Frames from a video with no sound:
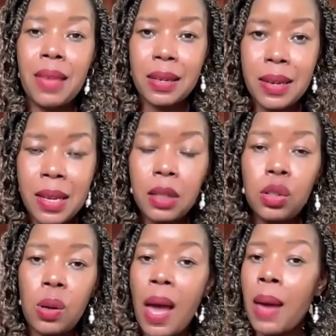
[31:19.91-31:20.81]
that
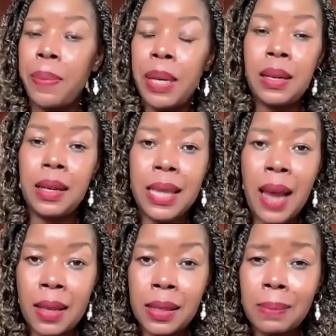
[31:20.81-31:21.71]
needs to happen
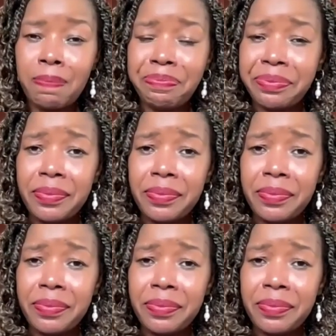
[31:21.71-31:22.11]
does.